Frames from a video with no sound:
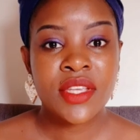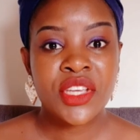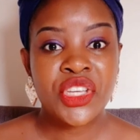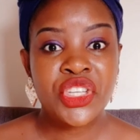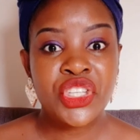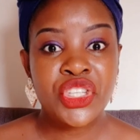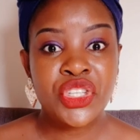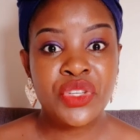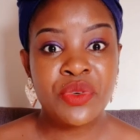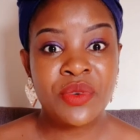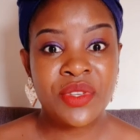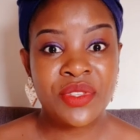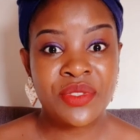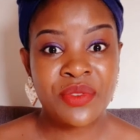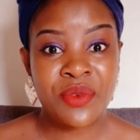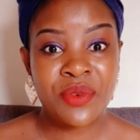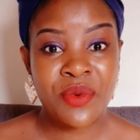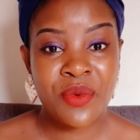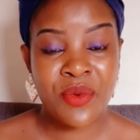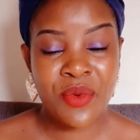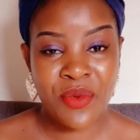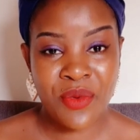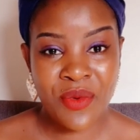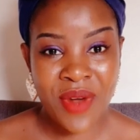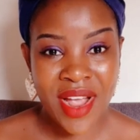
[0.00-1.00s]
she was
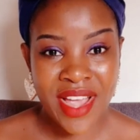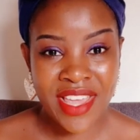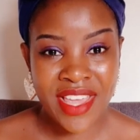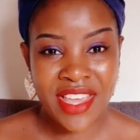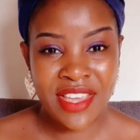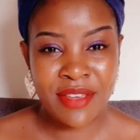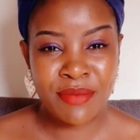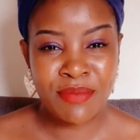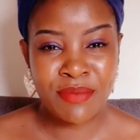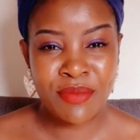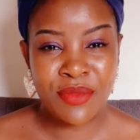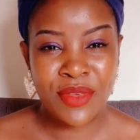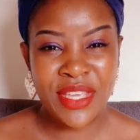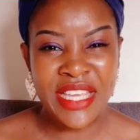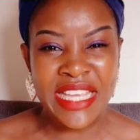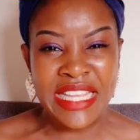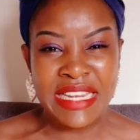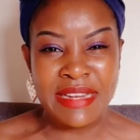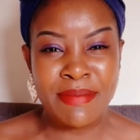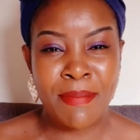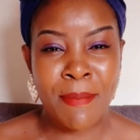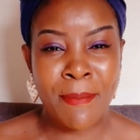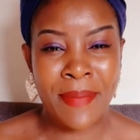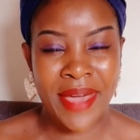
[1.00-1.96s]
crying in